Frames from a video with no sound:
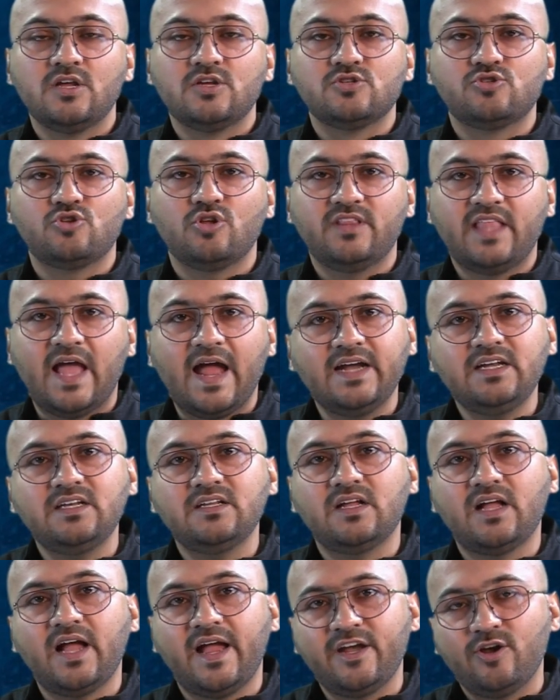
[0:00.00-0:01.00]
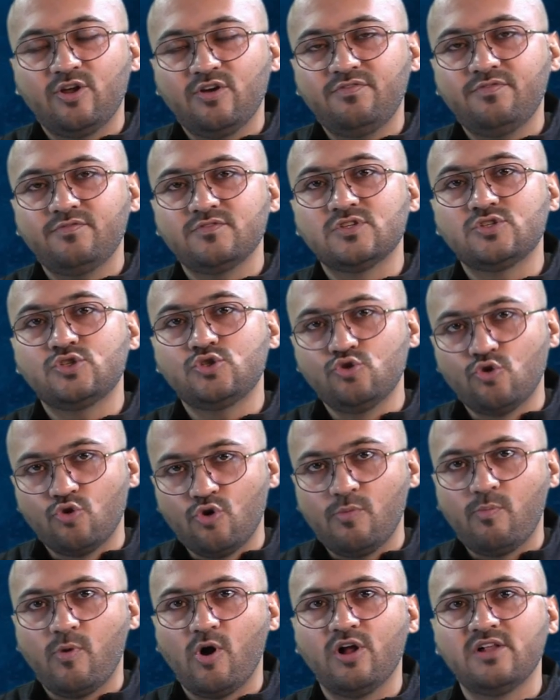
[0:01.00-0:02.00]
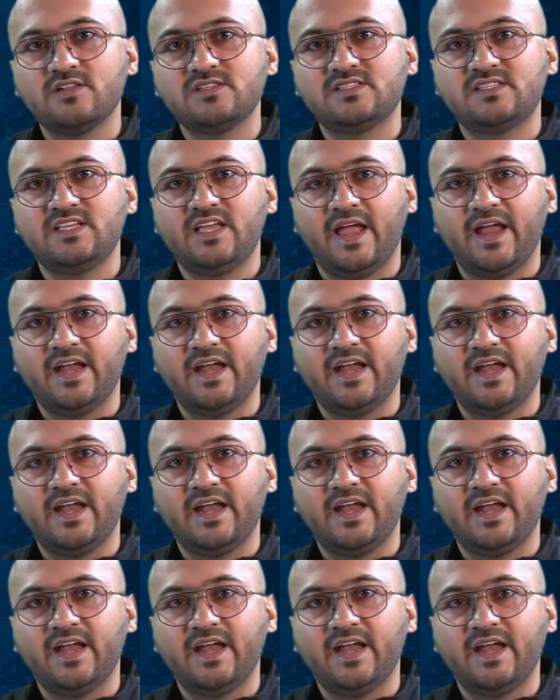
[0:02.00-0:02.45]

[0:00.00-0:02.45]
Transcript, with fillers: So that kind of snowballs the